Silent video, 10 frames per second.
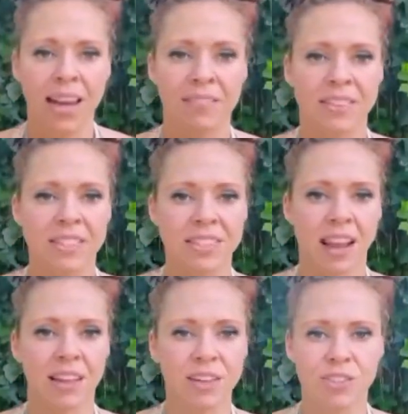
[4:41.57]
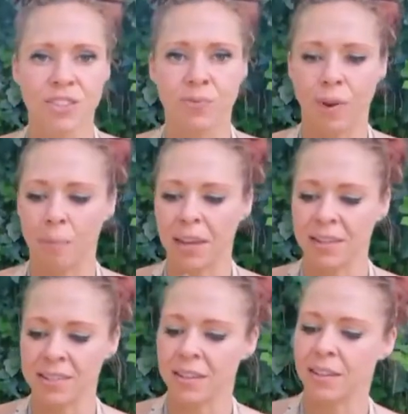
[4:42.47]
If it's a solid, you just rub it
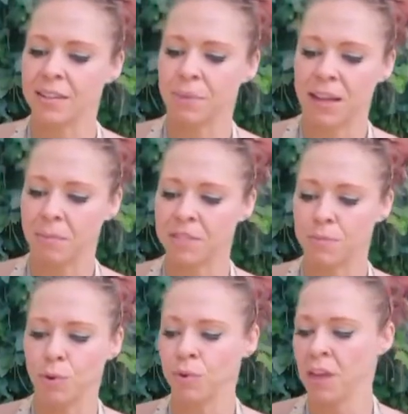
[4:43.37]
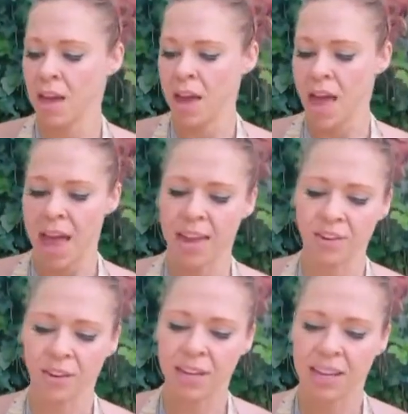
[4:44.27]
until it becomes smooth, and
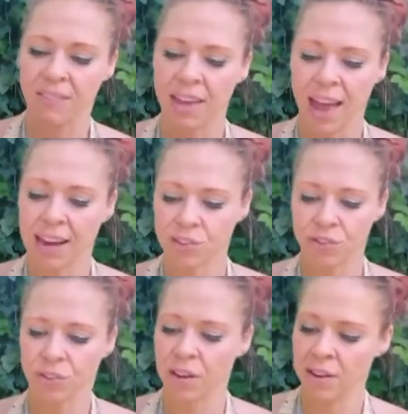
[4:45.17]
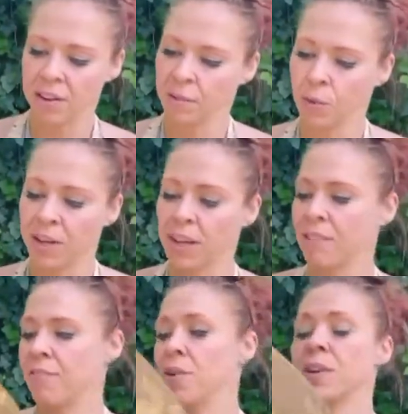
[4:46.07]
you're gonna give it extra working
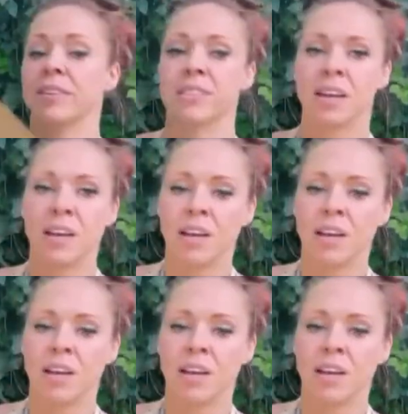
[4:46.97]
and focus.